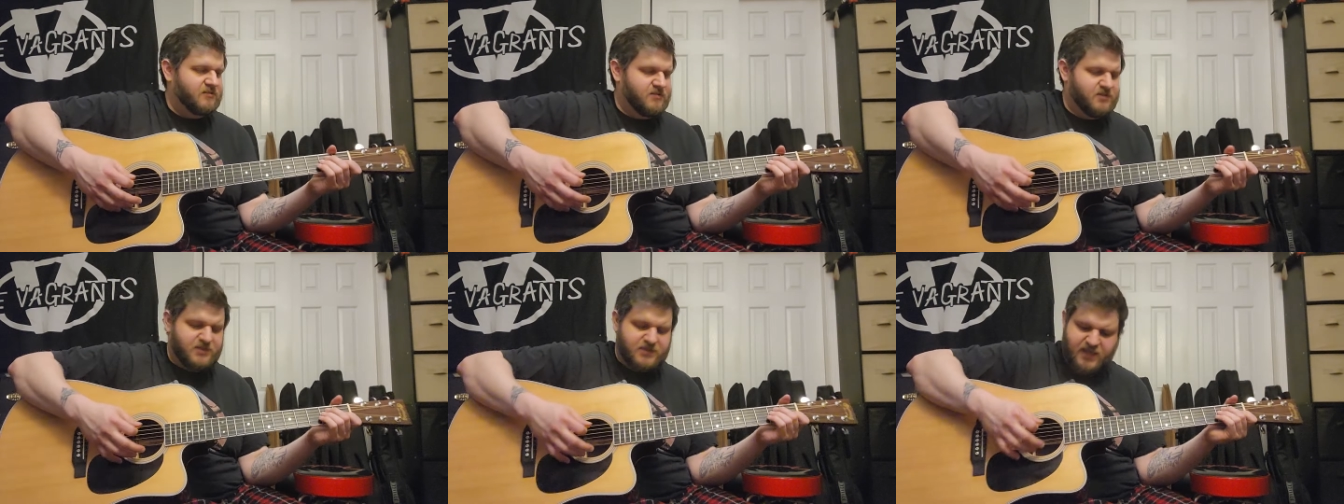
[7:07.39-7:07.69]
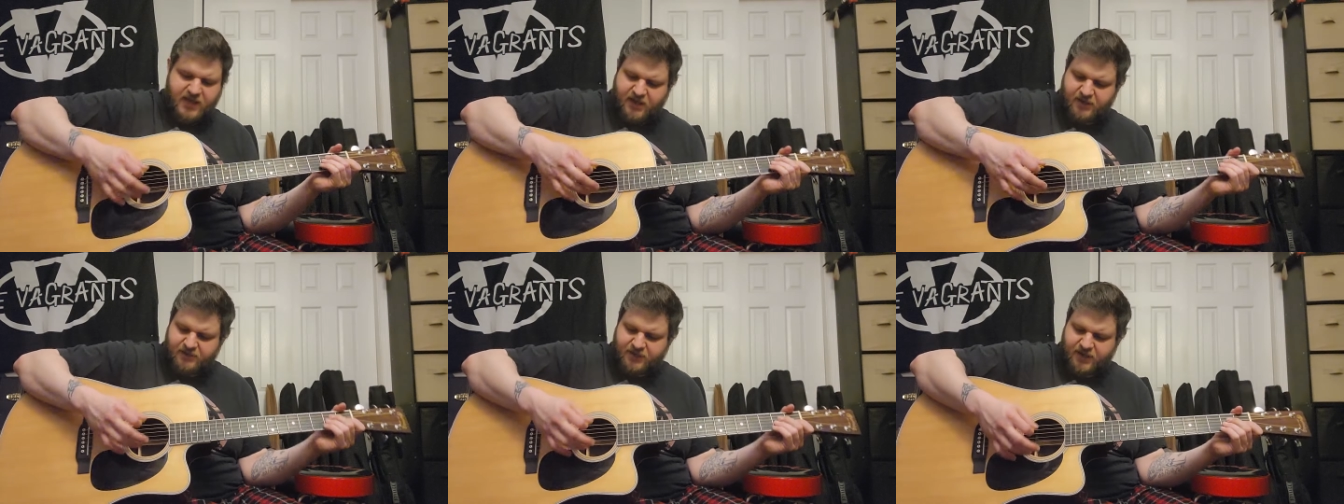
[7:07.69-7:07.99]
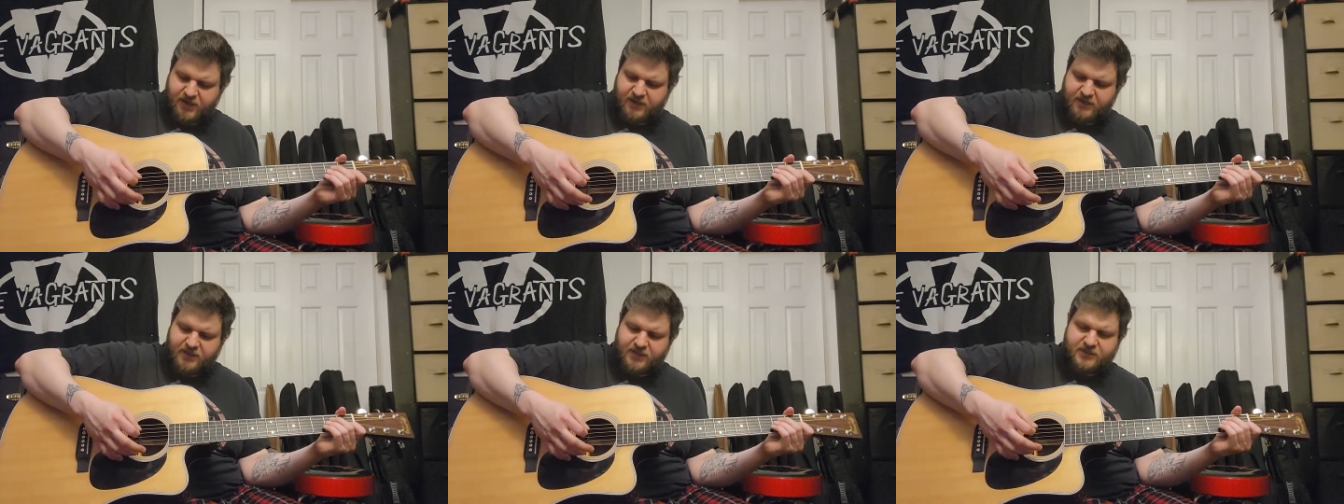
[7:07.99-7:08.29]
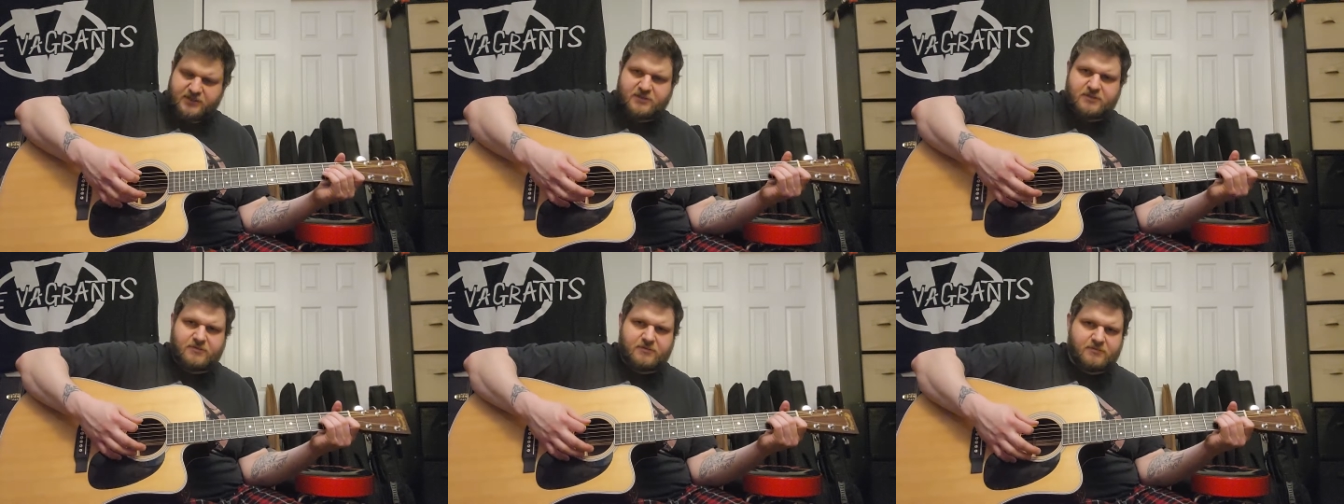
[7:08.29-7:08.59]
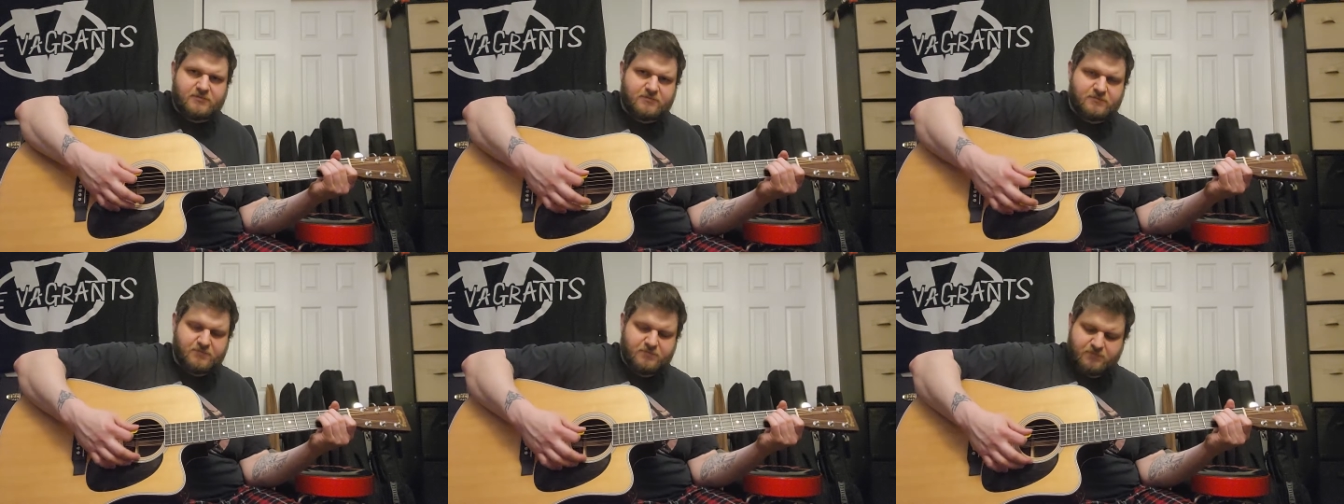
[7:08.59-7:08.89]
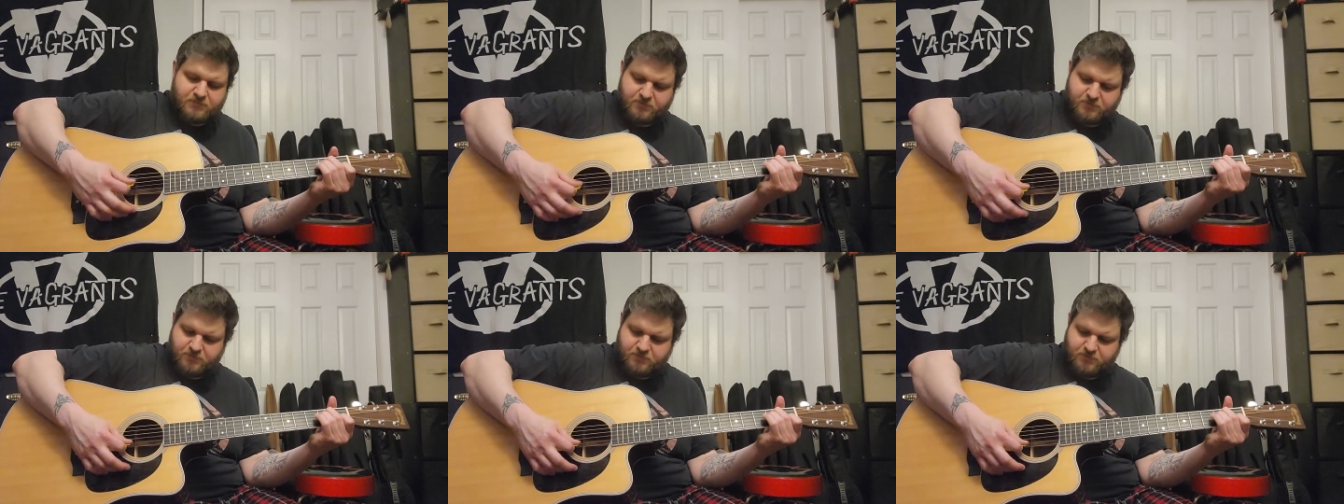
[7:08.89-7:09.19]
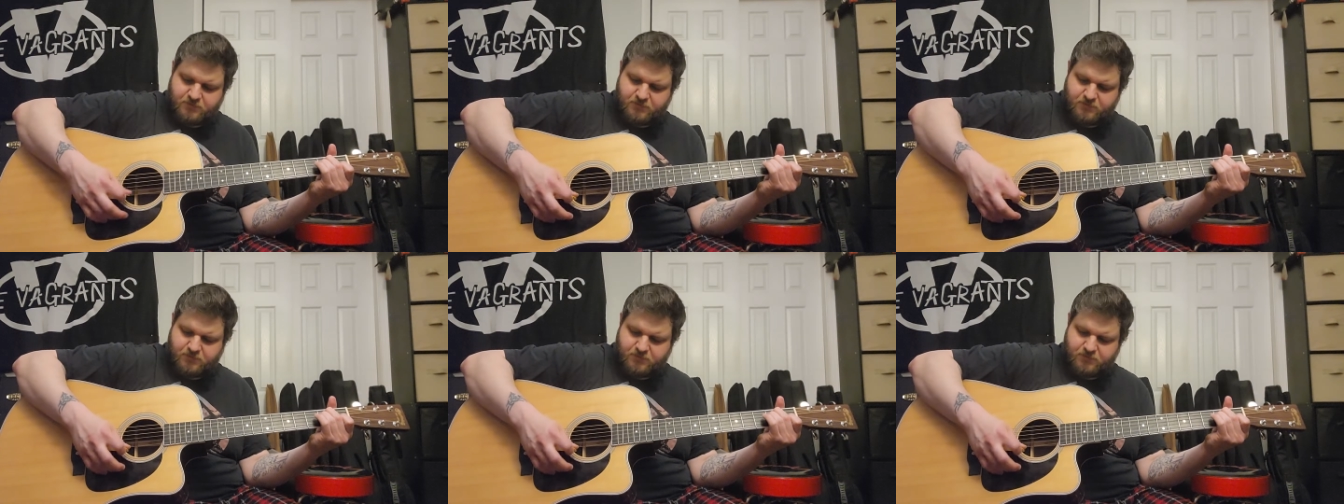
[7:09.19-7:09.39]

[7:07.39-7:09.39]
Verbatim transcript: sound out of this.